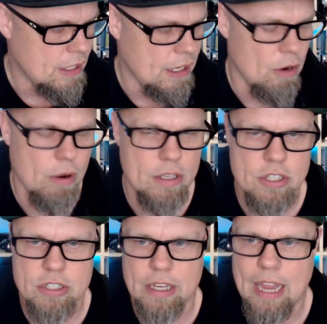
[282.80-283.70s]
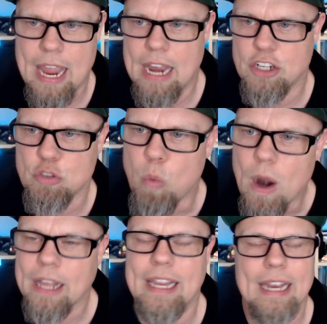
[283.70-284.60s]
you know, it's just like, hey, I just
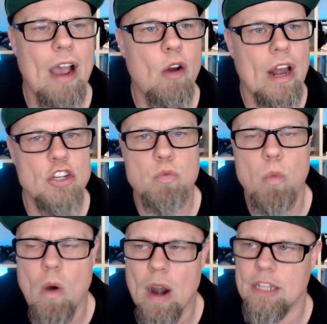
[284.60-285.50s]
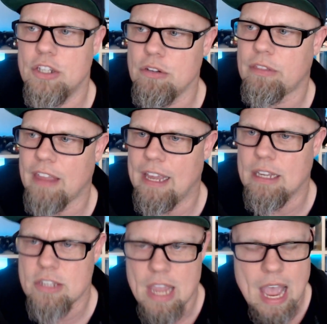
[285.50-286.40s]
want to get out. I just want to do things.